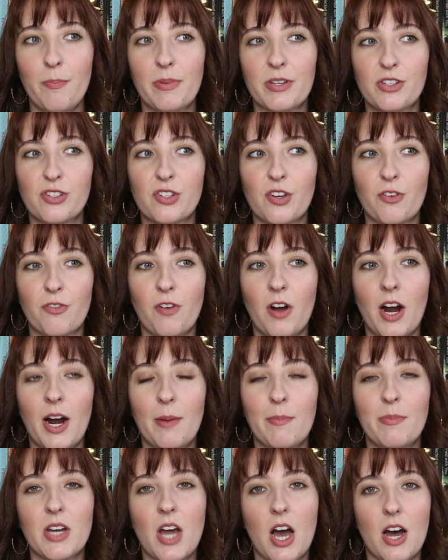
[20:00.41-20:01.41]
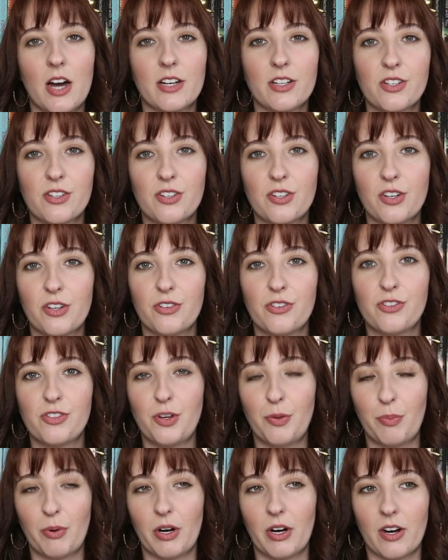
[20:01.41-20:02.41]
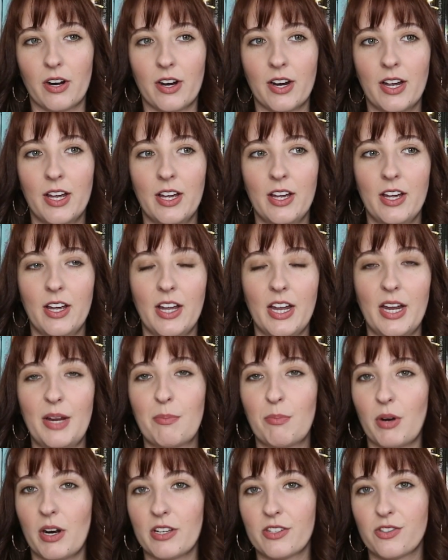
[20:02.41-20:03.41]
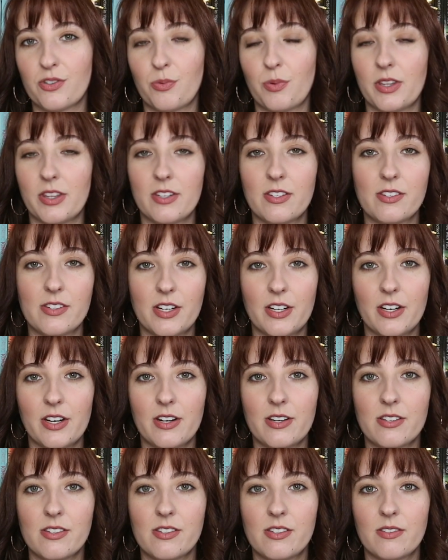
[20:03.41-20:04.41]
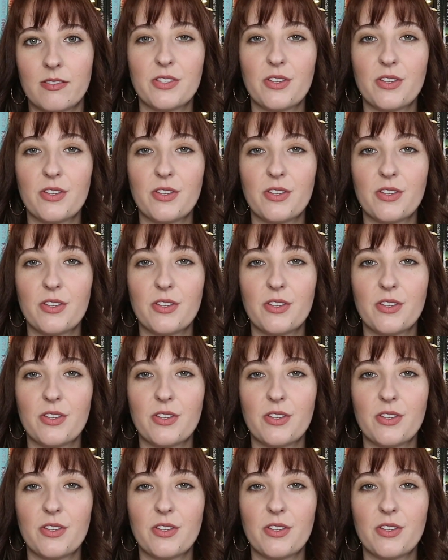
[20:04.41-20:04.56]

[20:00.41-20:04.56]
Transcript: but so far not super impressed with the series.